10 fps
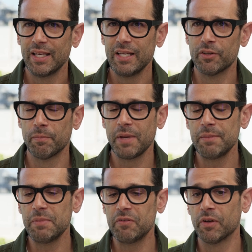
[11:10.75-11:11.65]
either
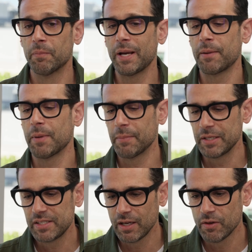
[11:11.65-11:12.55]
made me feel bad about
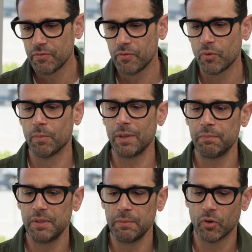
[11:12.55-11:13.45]
myself or
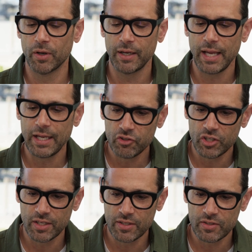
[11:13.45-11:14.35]
made me more
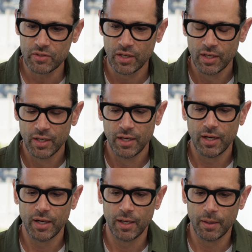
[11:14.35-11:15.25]
anxious
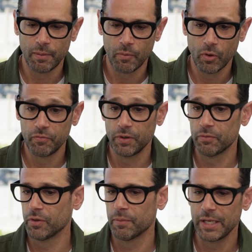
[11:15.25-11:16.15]
or
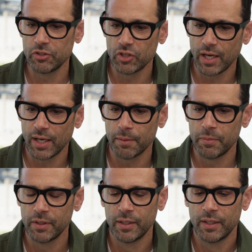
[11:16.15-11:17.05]
fearful of my
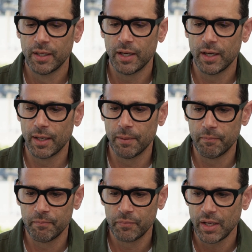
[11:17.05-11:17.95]
job.
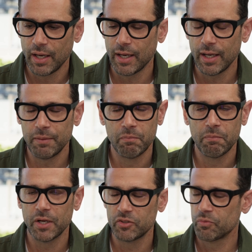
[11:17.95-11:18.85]
I
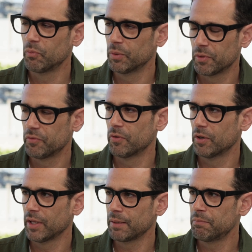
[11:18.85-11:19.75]
much would
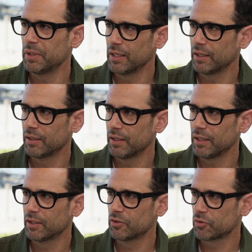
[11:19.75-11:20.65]
prefer like being
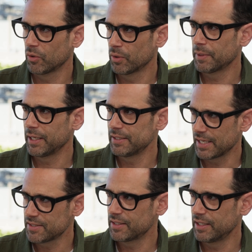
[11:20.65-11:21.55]
in control of my
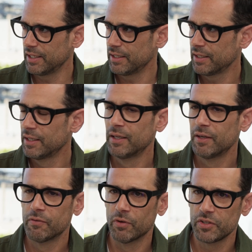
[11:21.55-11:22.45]
destiny
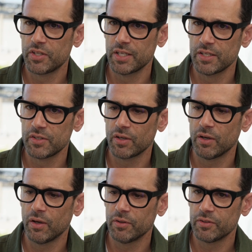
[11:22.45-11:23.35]
versus
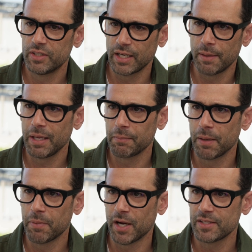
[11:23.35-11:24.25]
did I make
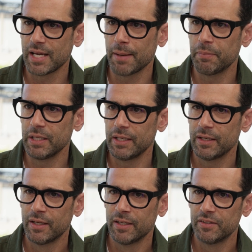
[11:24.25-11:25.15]
my boss happy?
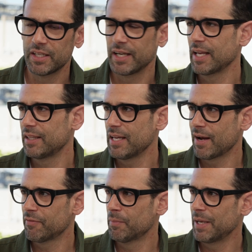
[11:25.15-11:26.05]
Did I get the
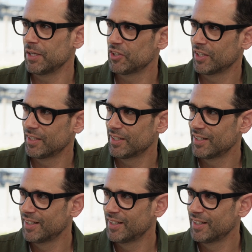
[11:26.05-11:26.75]
affirmation?